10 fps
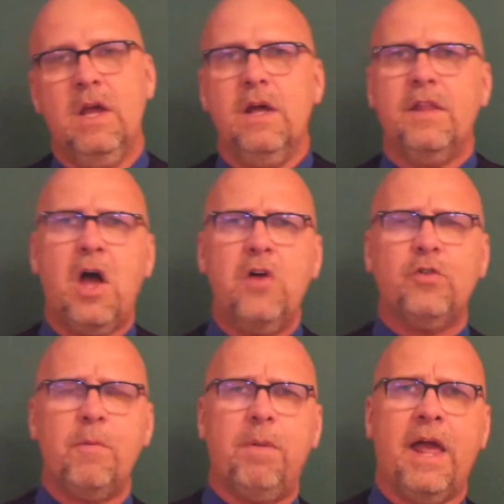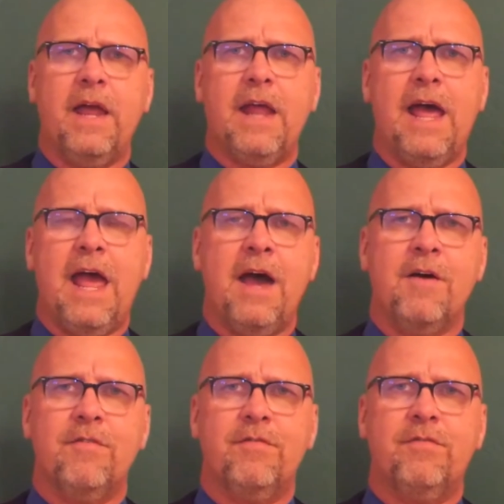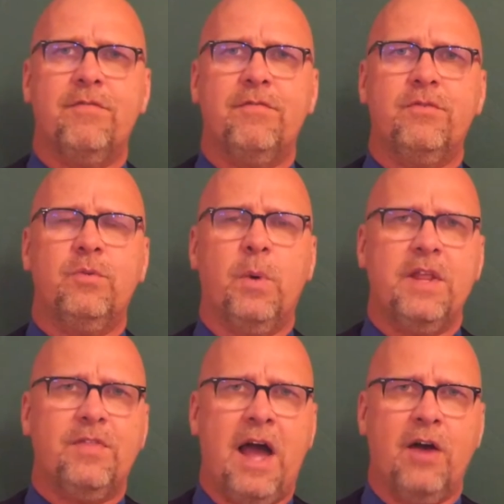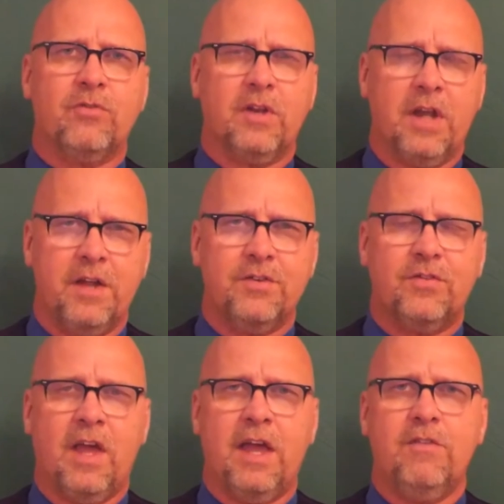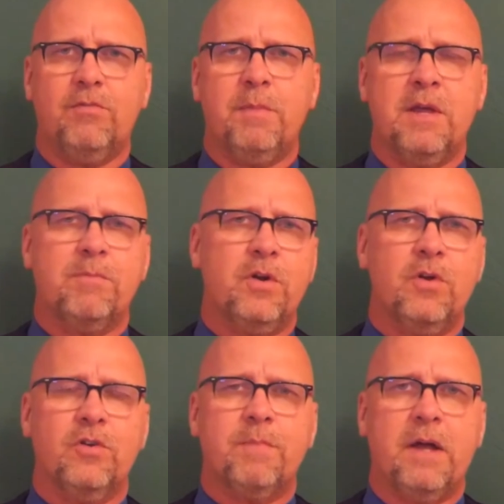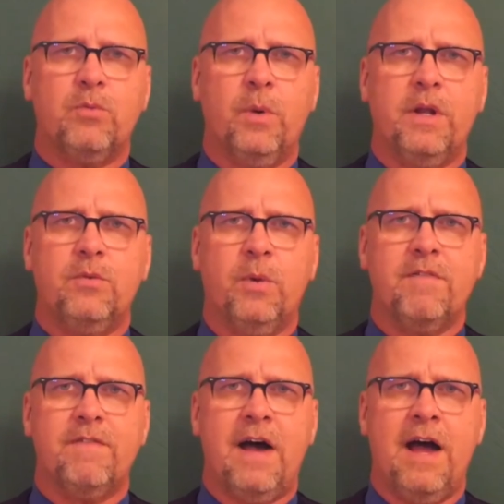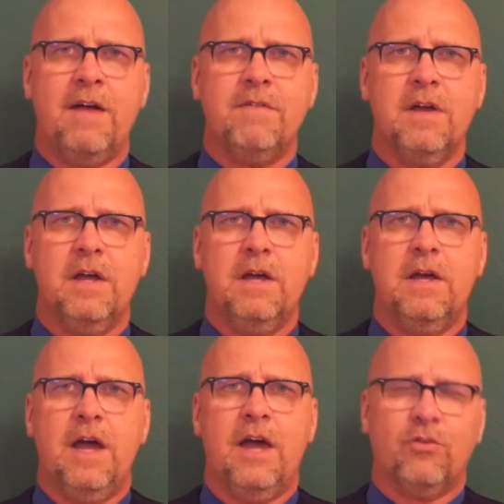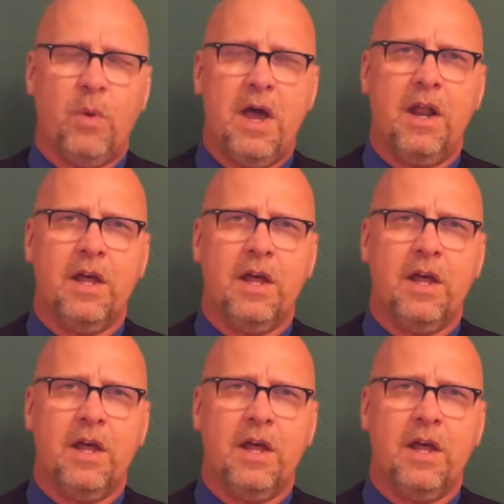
They also plan to have 20,000 gun safes being produced by 2025, as well